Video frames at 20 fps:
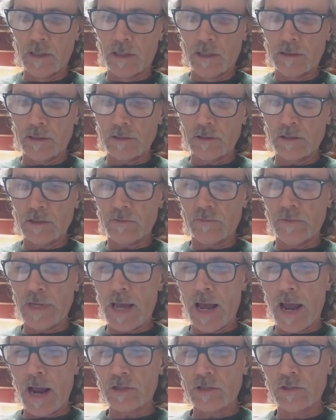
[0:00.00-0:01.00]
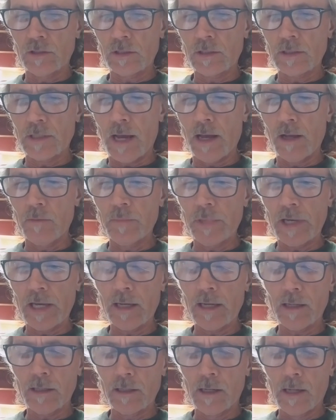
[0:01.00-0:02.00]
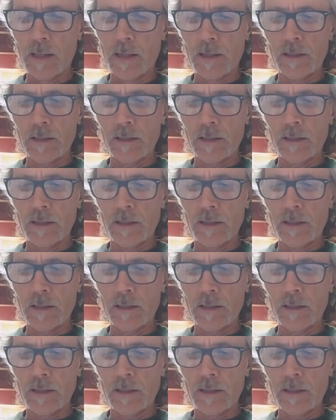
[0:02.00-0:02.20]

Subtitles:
this is a reaction style bait.